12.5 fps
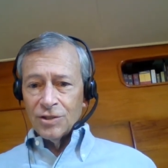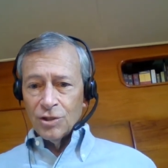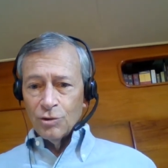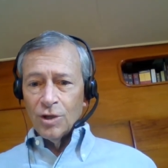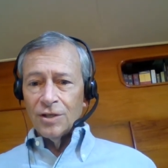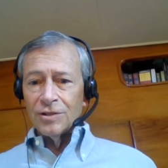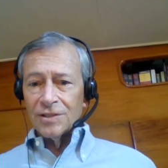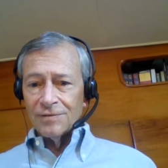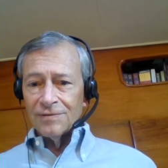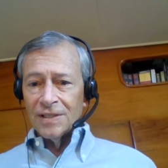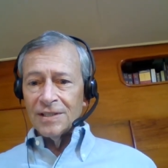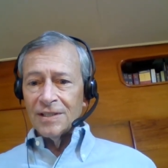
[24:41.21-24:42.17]
two hulls
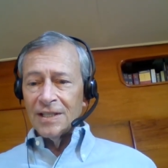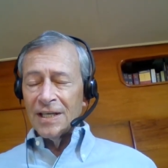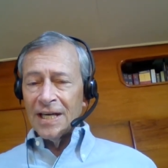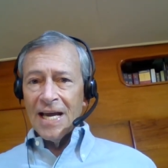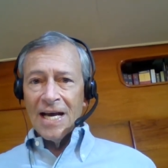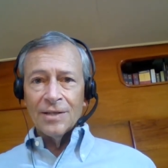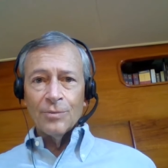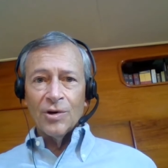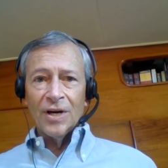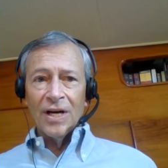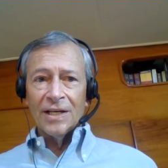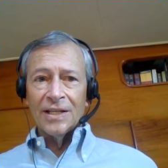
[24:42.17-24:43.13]
of a
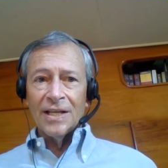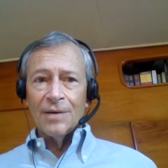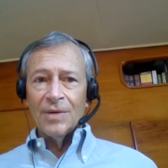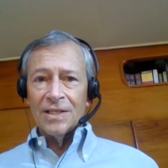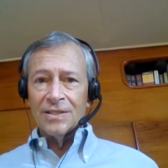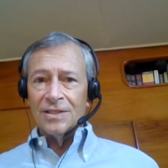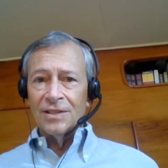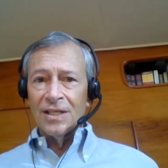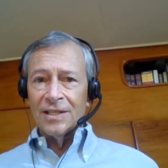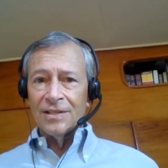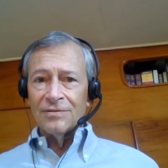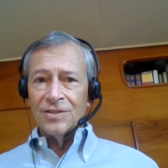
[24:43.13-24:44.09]
catamaran, and that makes a
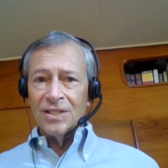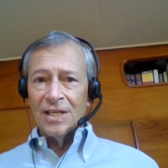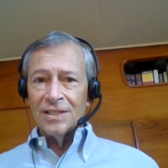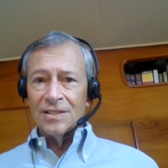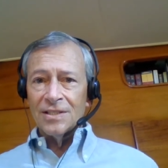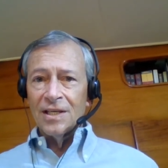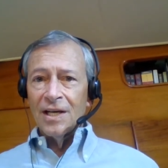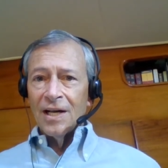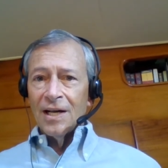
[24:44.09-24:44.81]
lot of sense.